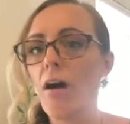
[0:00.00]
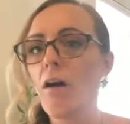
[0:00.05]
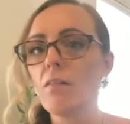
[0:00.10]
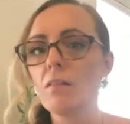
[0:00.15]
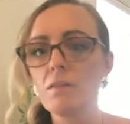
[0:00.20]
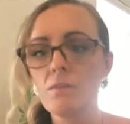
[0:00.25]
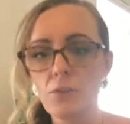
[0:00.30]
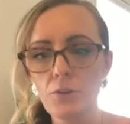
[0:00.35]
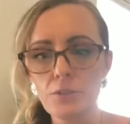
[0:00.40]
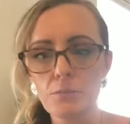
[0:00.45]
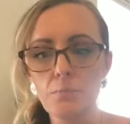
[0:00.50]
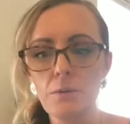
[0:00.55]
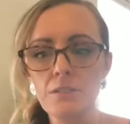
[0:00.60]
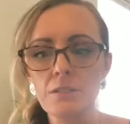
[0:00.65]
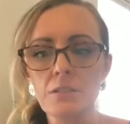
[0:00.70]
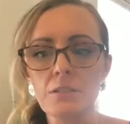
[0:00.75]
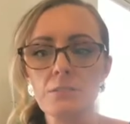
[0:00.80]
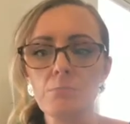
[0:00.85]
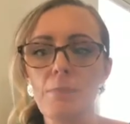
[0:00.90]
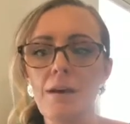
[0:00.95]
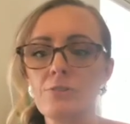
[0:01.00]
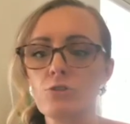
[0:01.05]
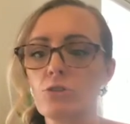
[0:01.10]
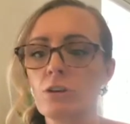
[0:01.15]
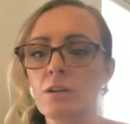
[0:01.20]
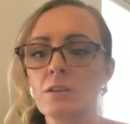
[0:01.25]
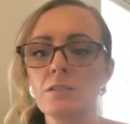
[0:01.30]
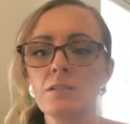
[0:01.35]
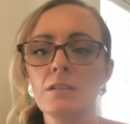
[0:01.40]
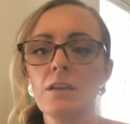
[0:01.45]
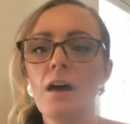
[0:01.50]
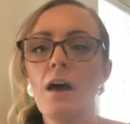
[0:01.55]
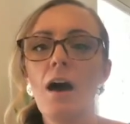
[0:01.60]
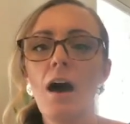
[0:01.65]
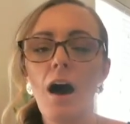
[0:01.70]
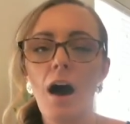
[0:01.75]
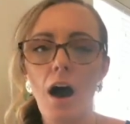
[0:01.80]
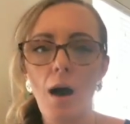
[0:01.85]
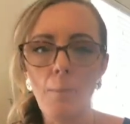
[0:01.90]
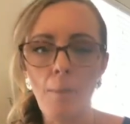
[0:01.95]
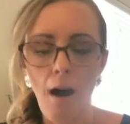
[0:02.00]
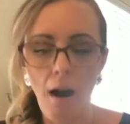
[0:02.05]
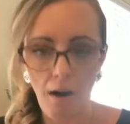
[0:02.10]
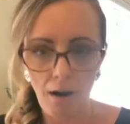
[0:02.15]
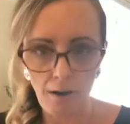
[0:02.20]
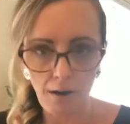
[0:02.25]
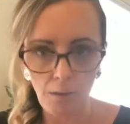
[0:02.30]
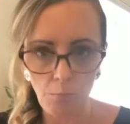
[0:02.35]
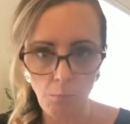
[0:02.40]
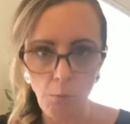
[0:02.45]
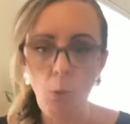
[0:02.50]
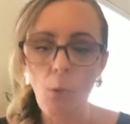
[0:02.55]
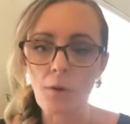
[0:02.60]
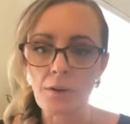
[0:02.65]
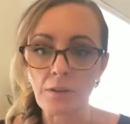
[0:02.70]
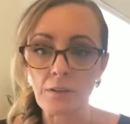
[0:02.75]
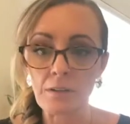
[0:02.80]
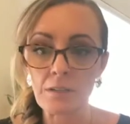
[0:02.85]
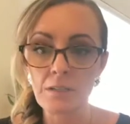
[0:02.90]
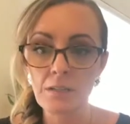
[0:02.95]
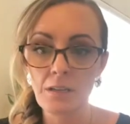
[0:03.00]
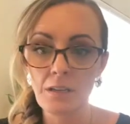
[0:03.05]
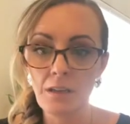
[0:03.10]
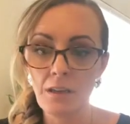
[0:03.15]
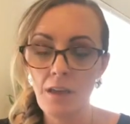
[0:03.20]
all of those business metrics are important.